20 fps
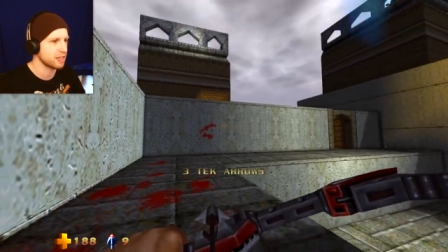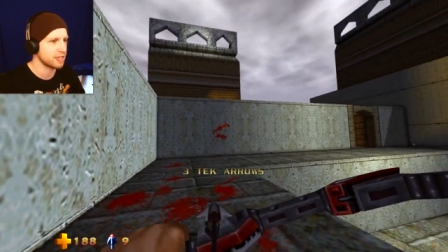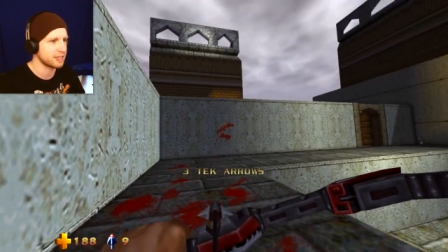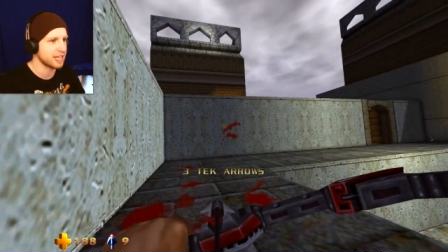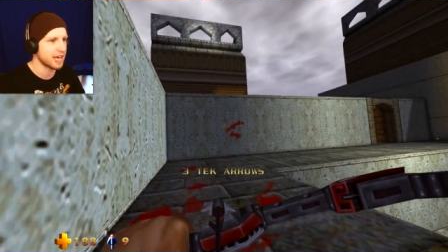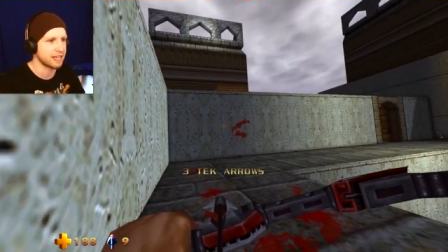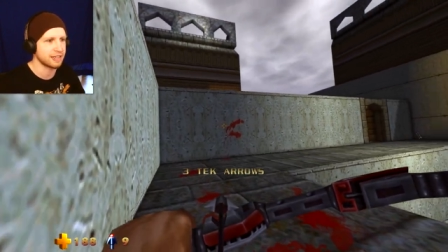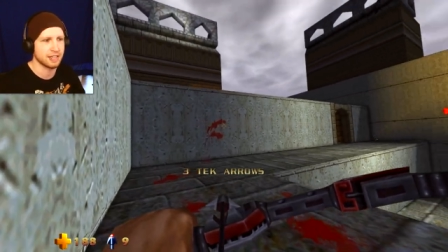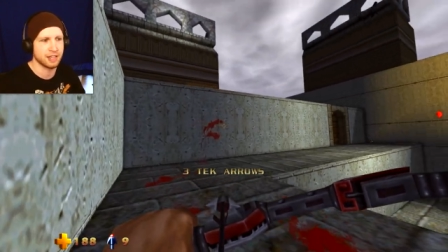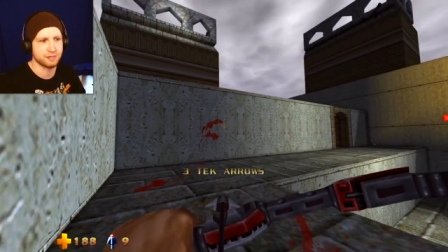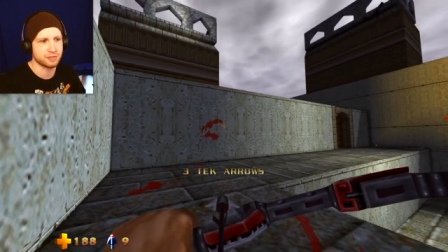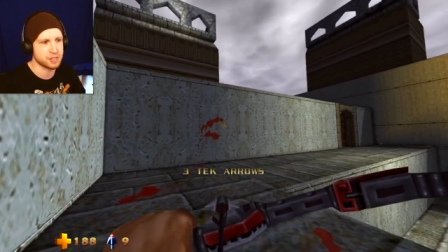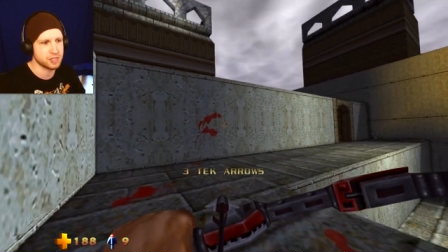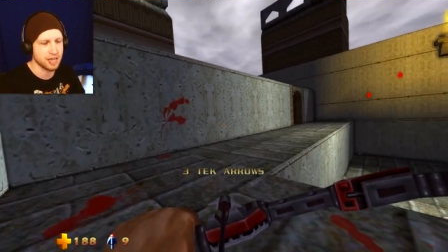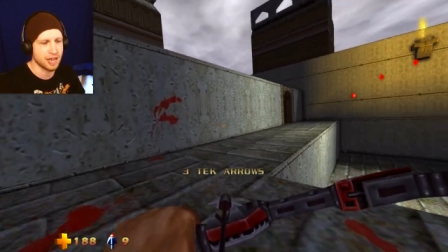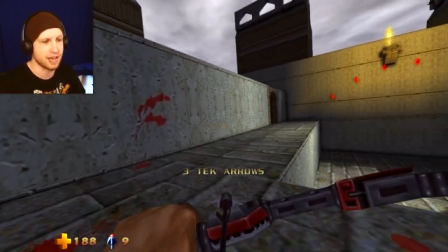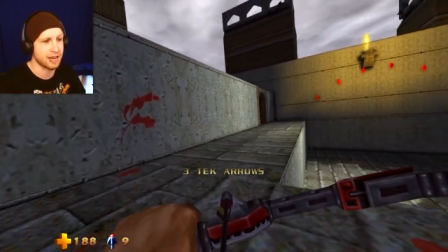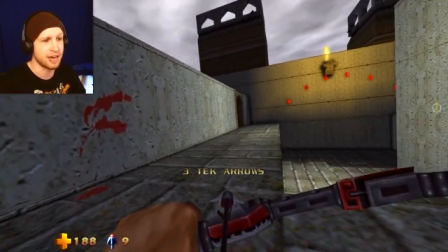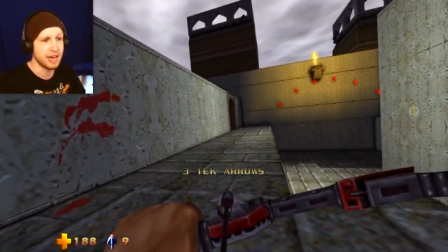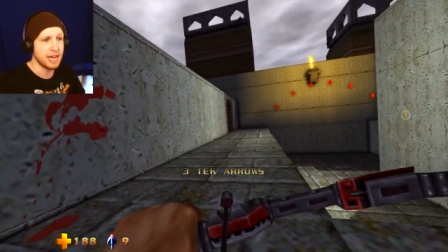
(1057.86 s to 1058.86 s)
like that, and they've
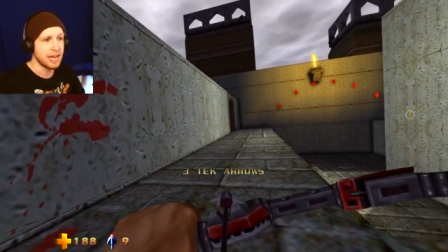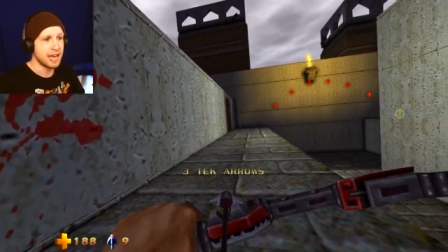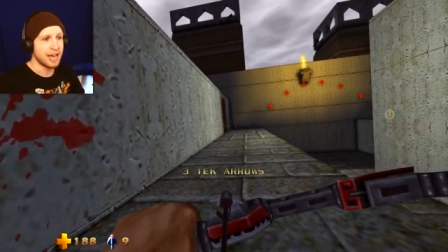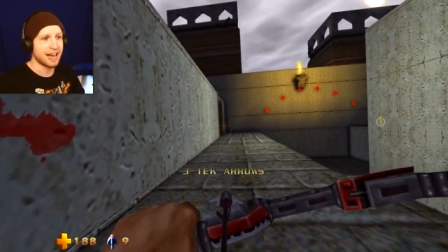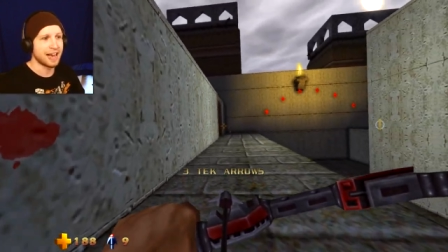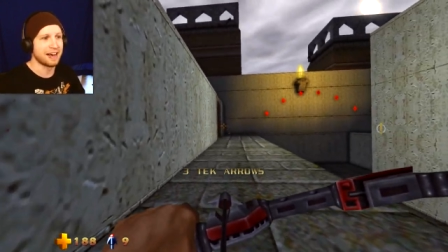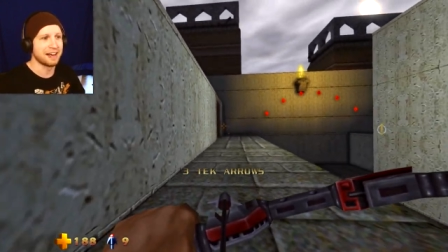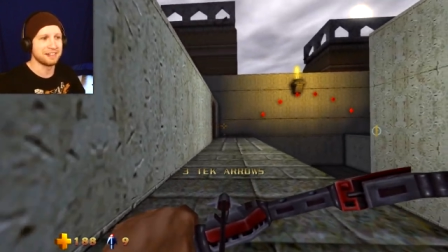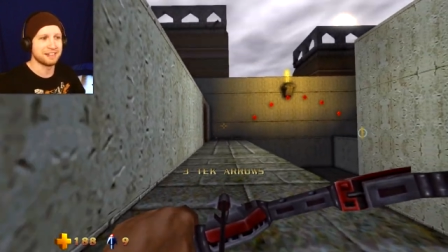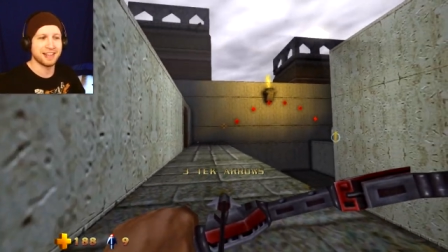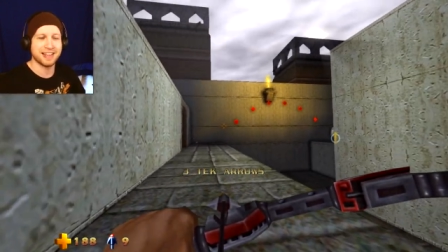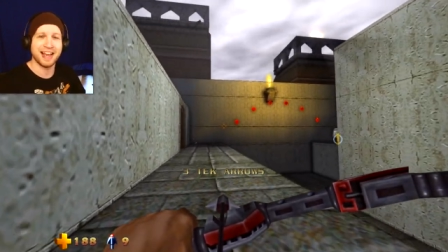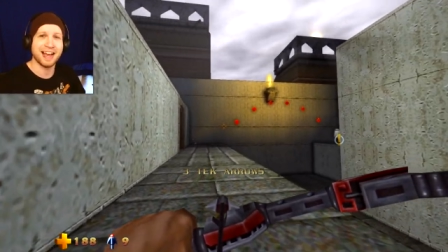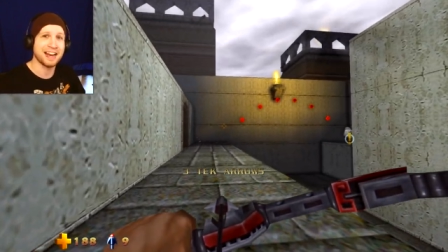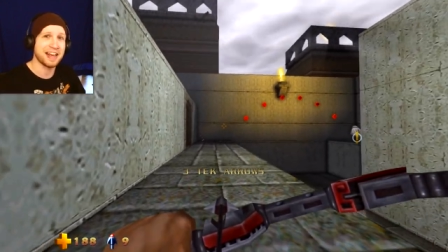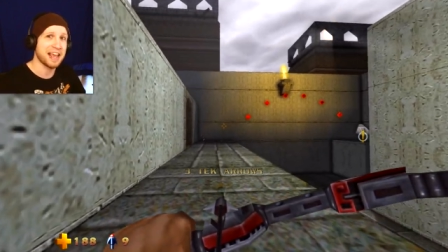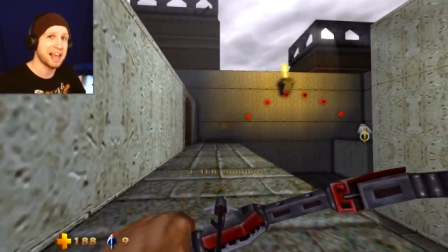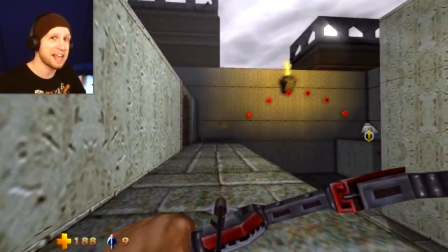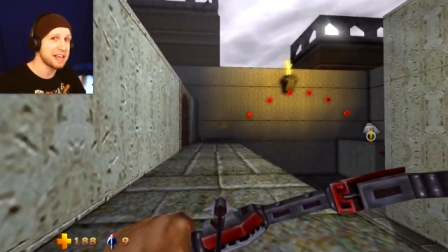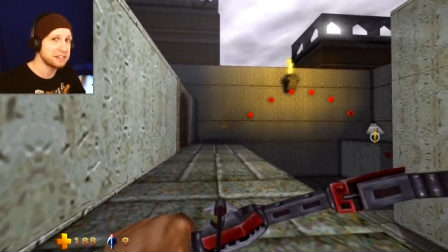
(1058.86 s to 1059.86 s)
said, uh, they
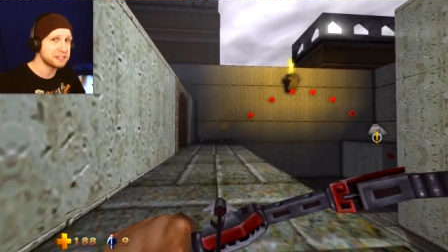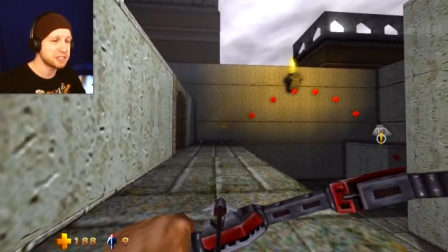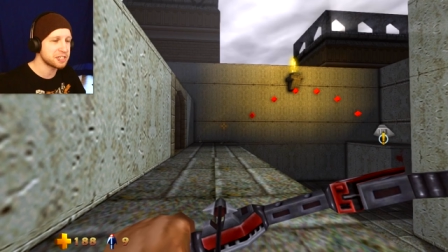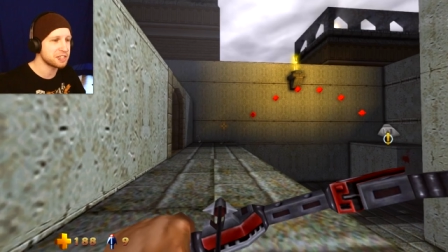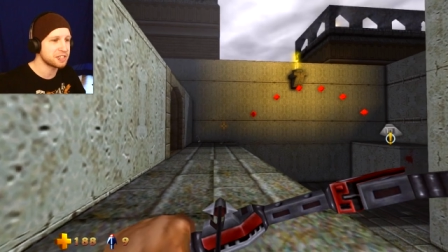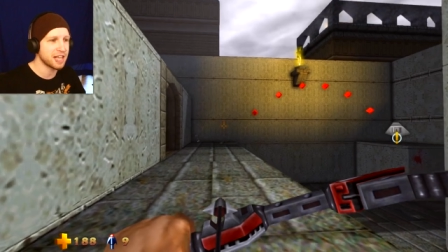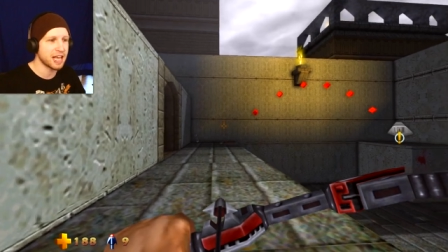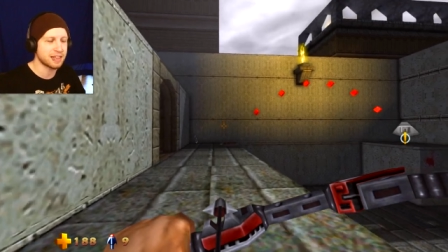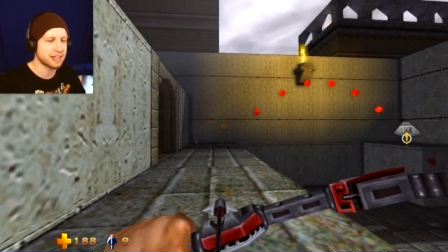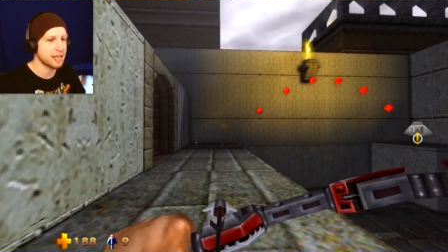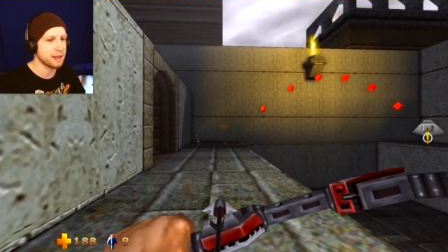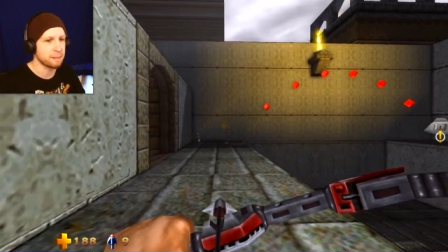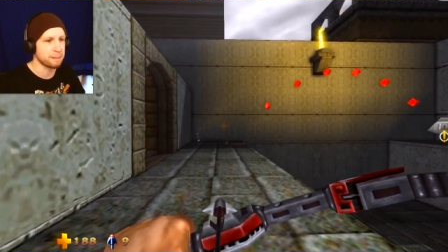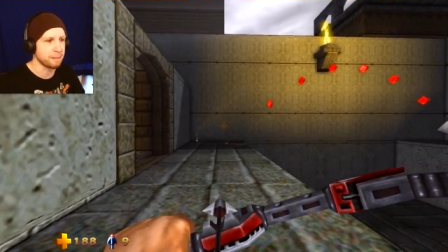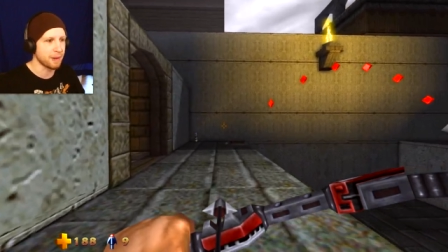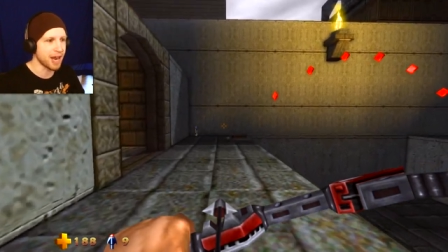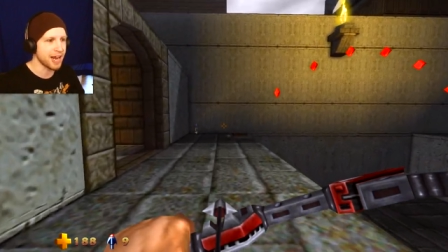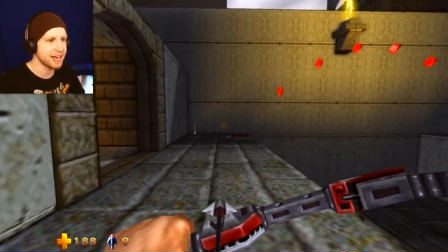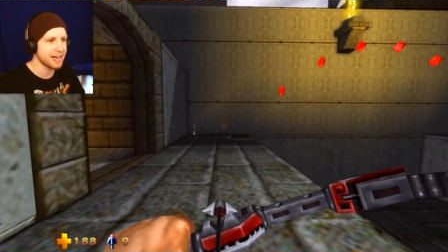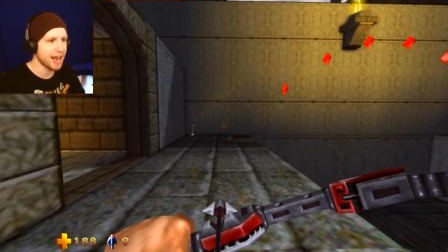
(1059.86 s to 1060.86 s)
kind of hinted that they
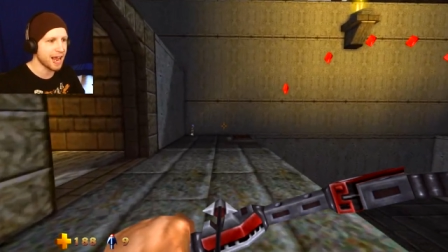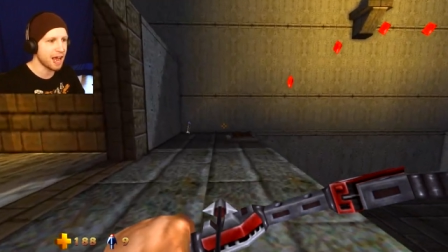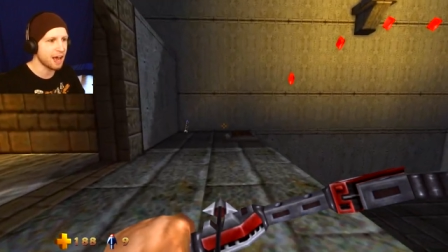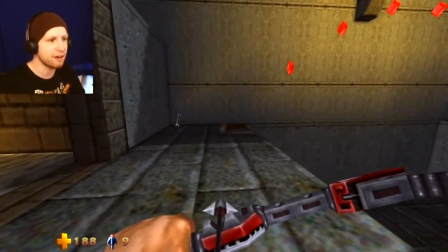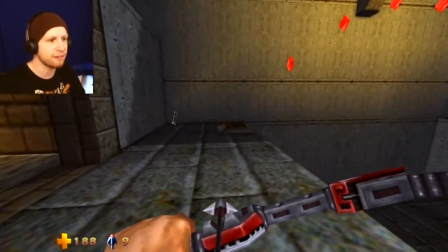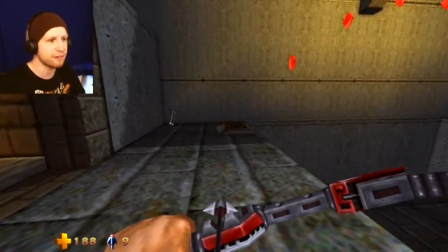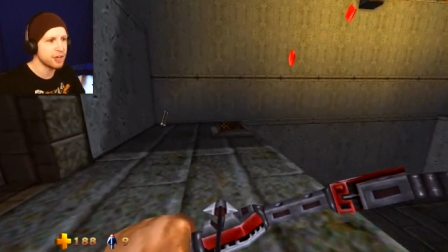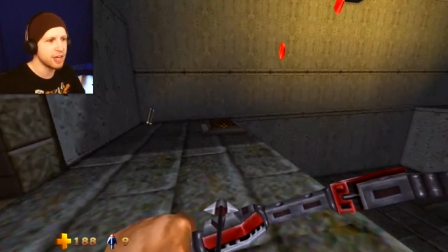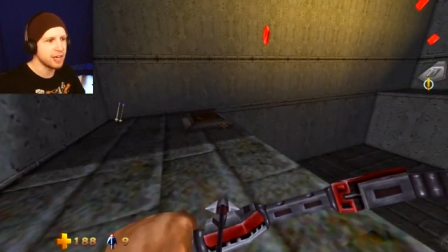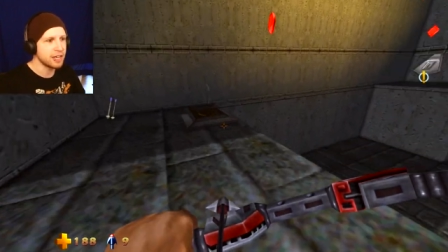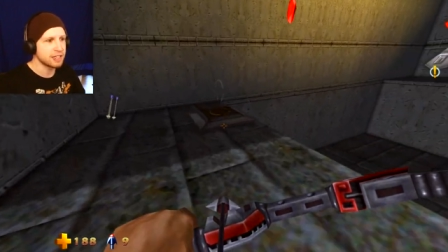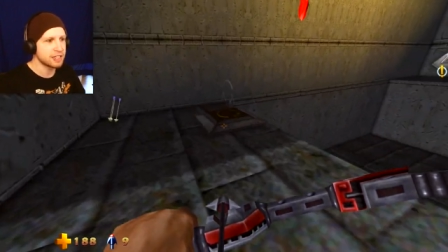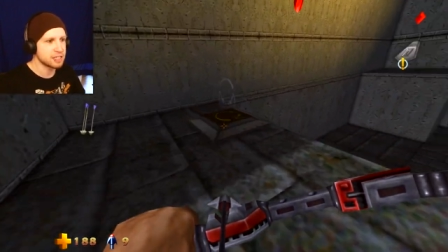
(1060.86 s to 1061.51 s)
might have.